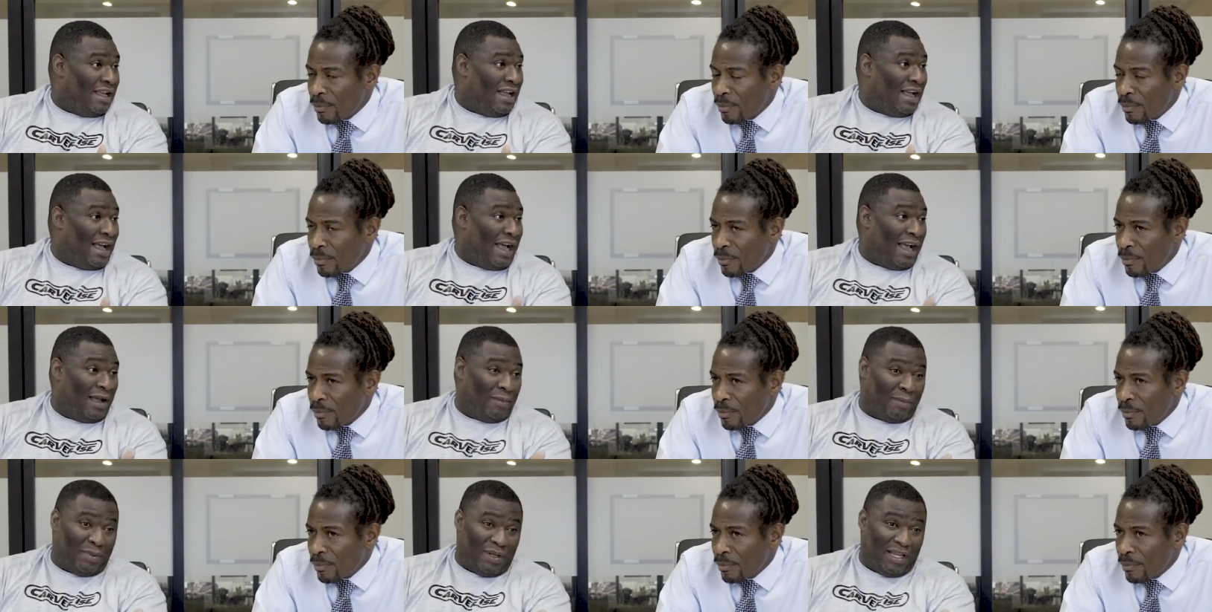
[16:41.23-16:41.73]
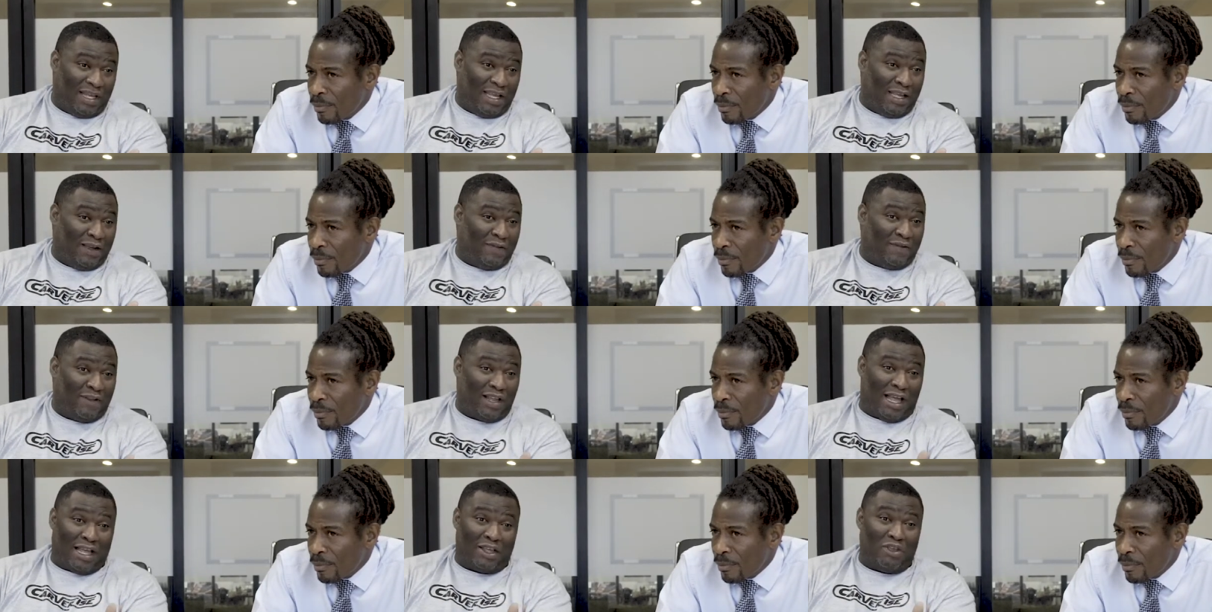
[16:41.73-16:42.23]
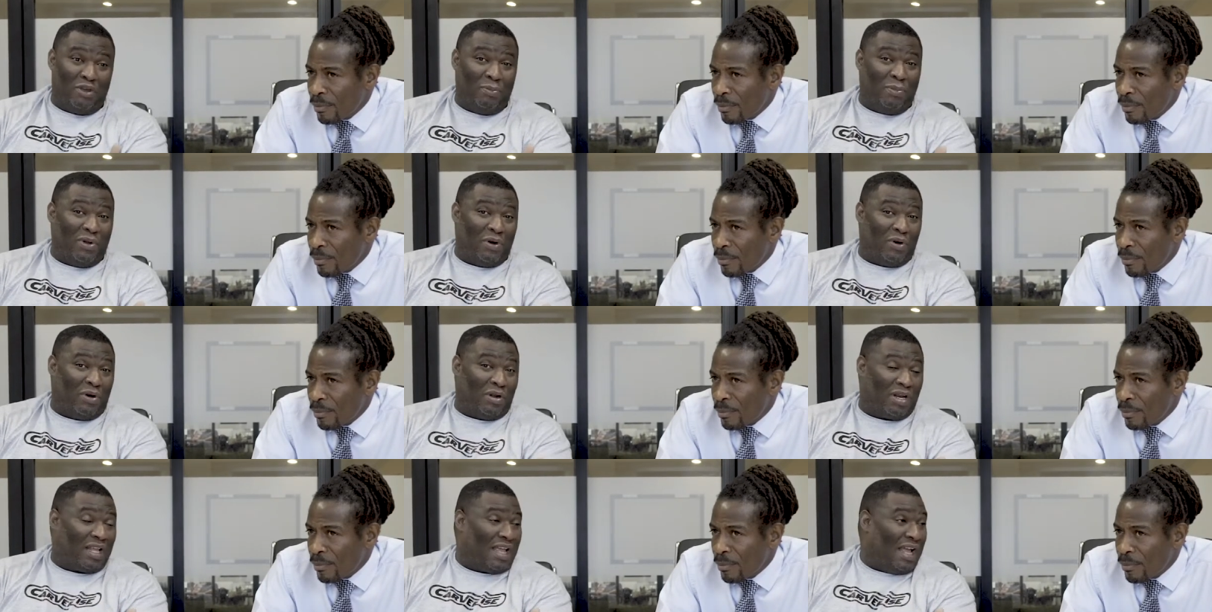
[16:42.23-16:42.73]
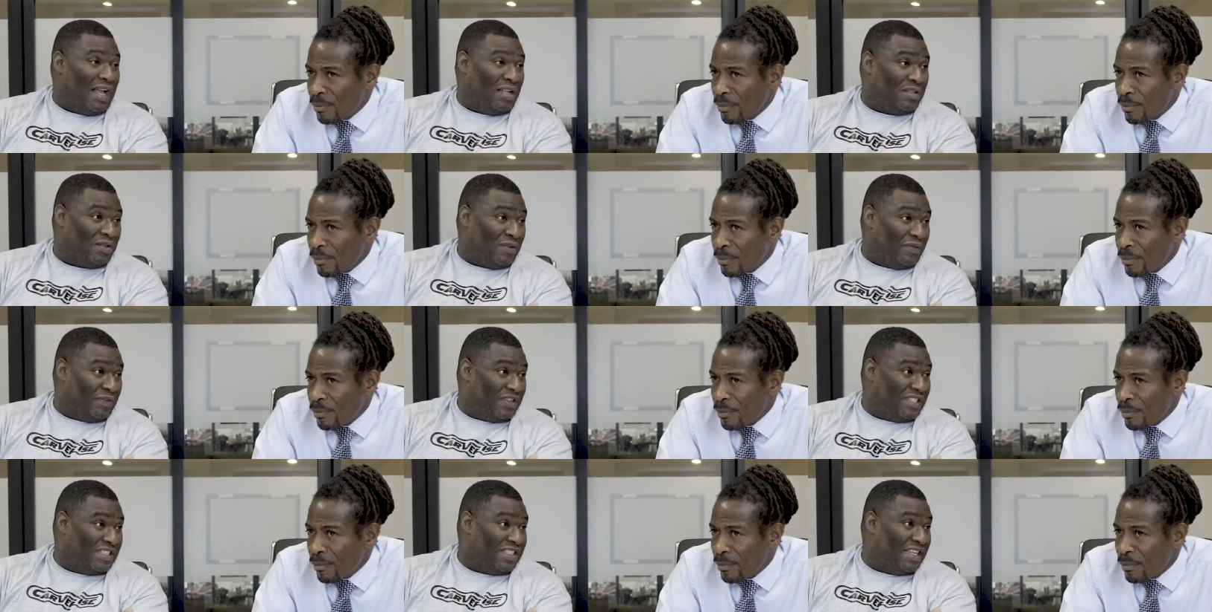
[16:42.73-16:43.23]
Speaker 1: I believe, like, you've been on council
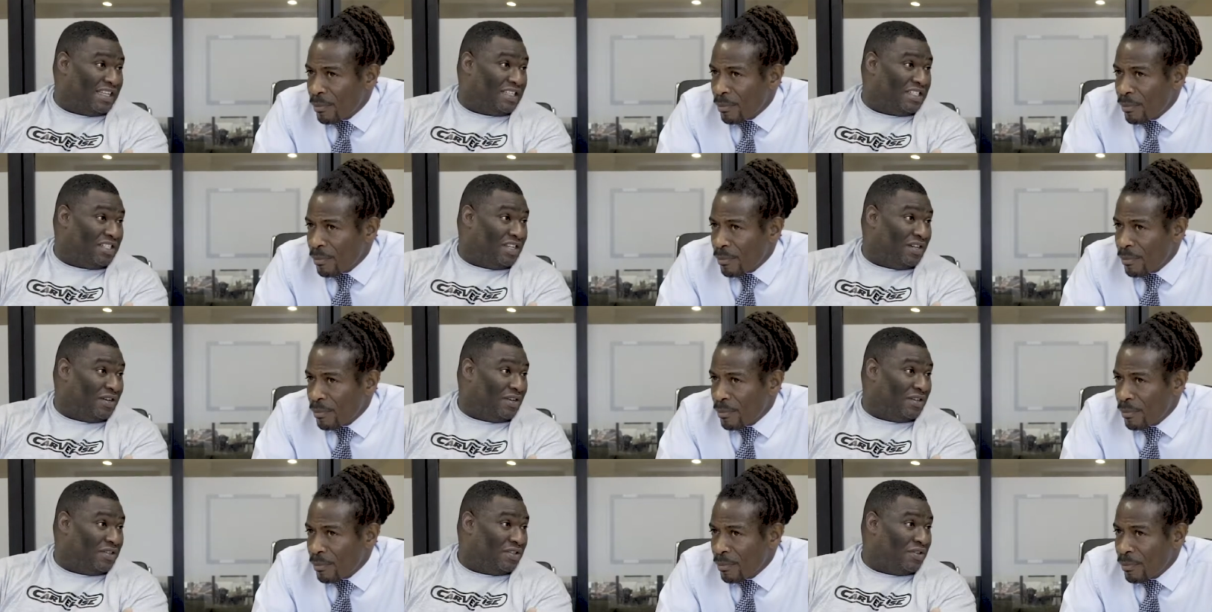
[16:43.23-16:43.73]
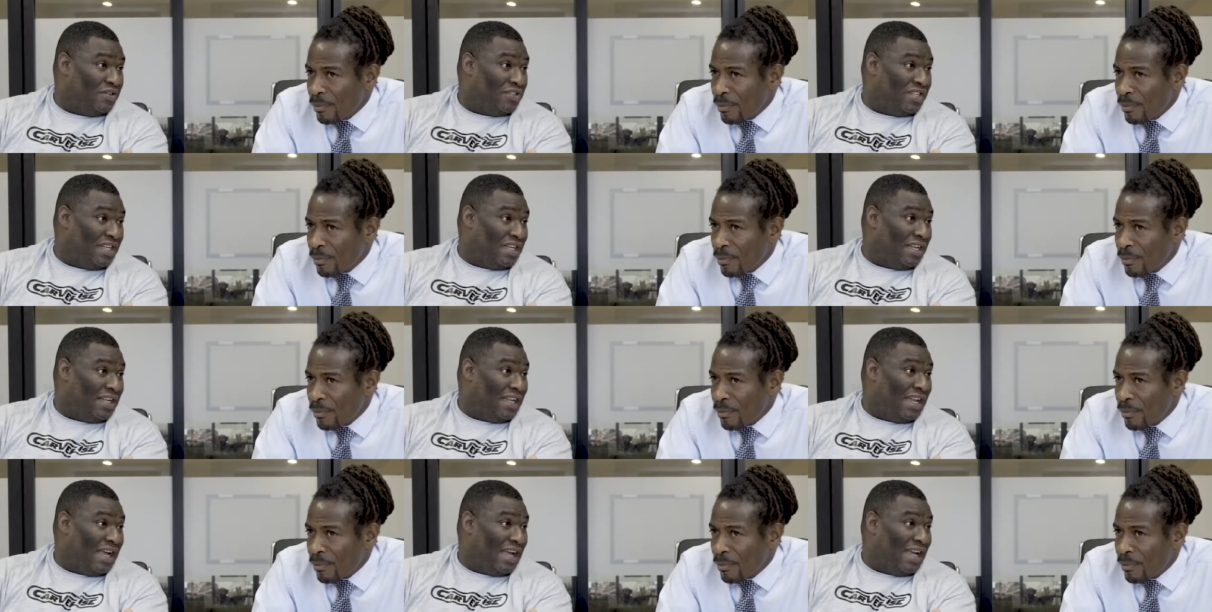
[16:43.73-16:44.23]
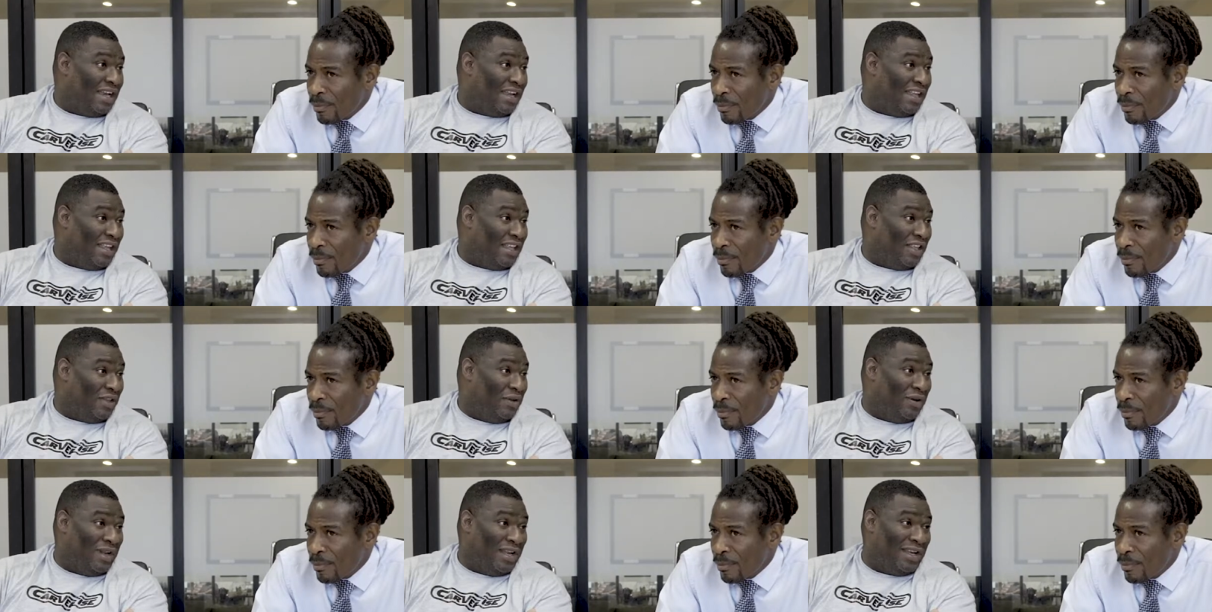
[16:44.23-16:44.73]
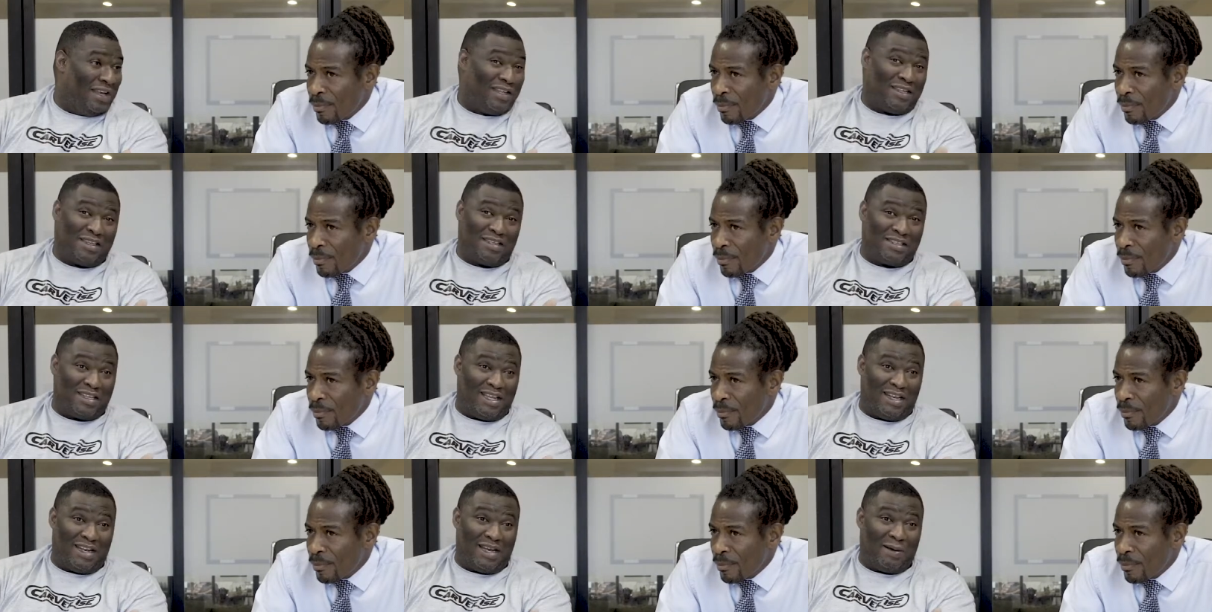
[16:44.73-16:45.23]
for six years. You've seen a lot. You didn't
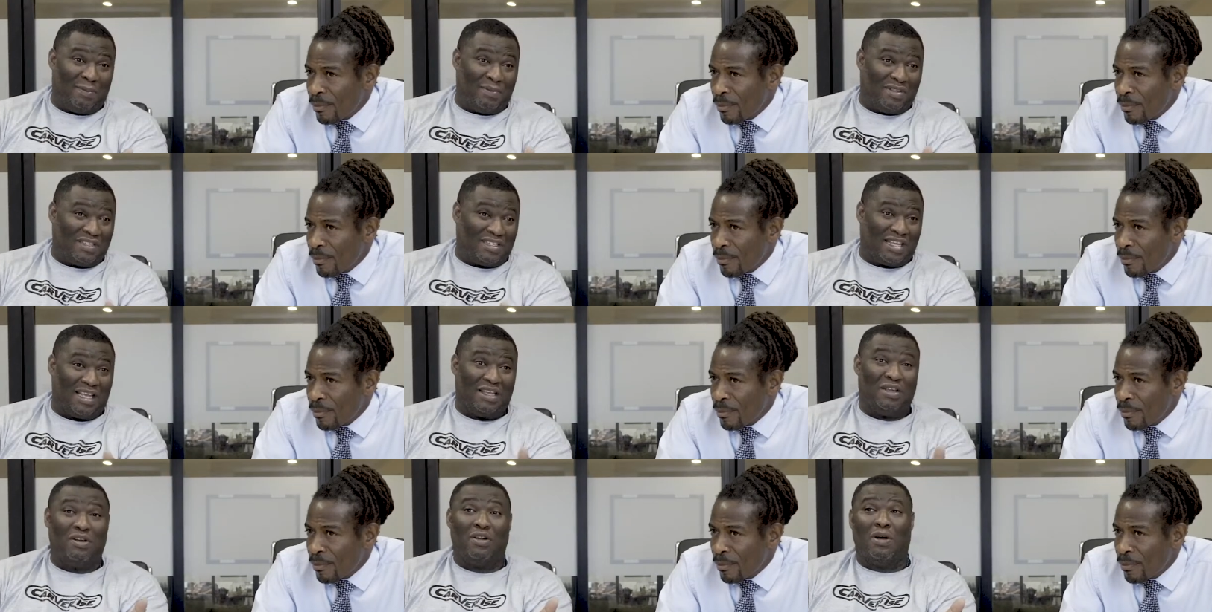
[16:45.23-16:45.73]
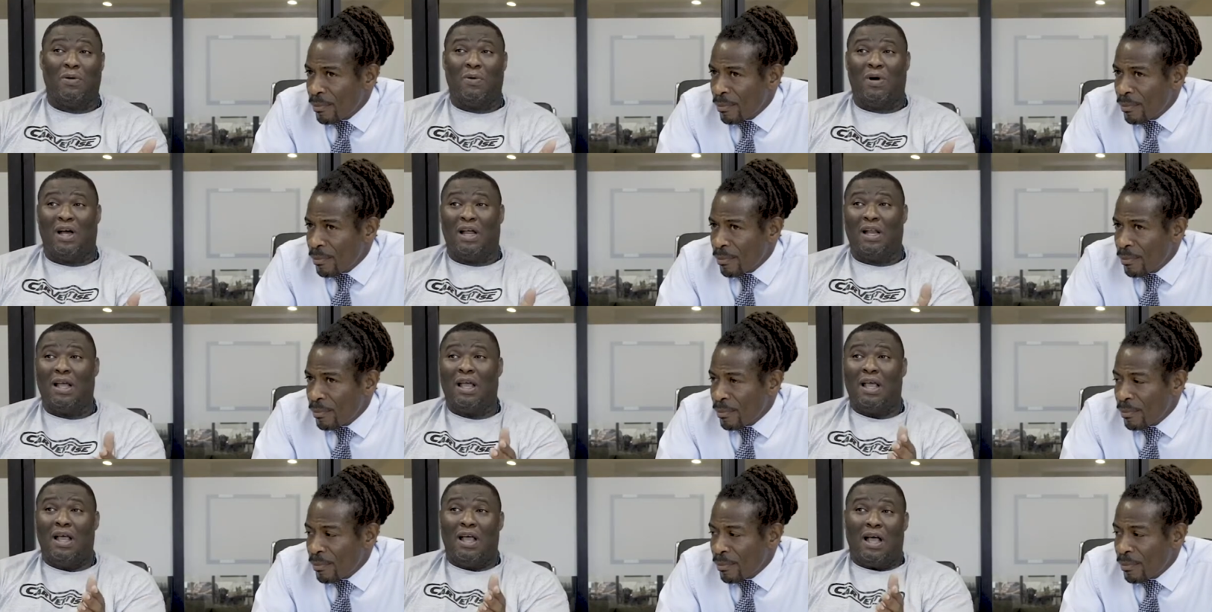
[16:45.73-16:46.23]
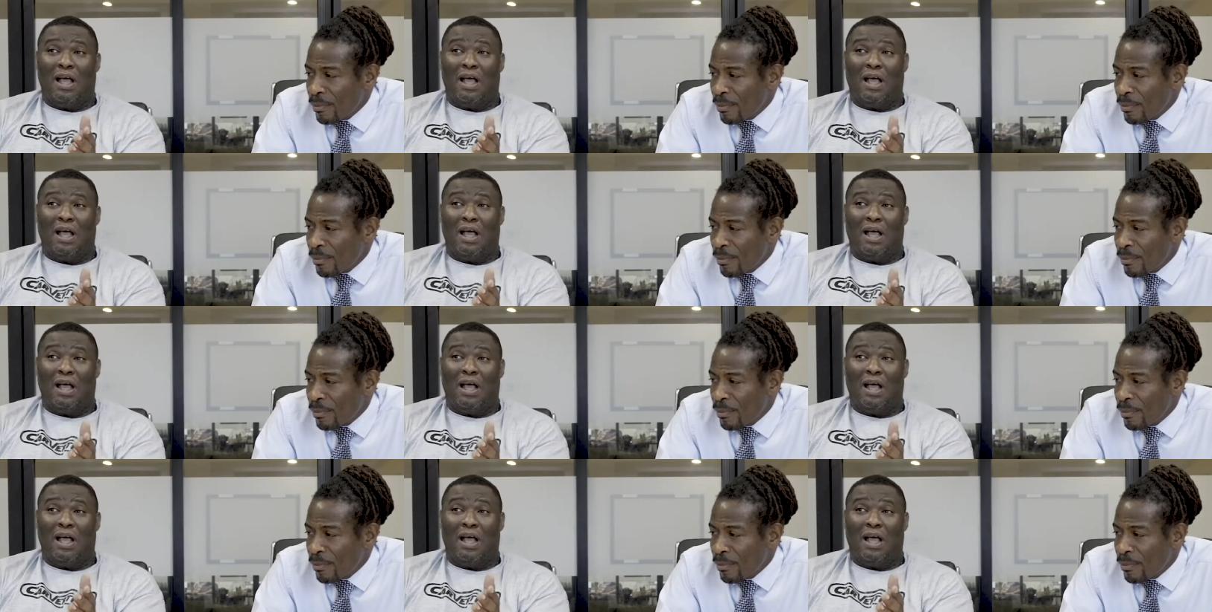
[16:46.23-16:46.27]
just get up and say, you know what,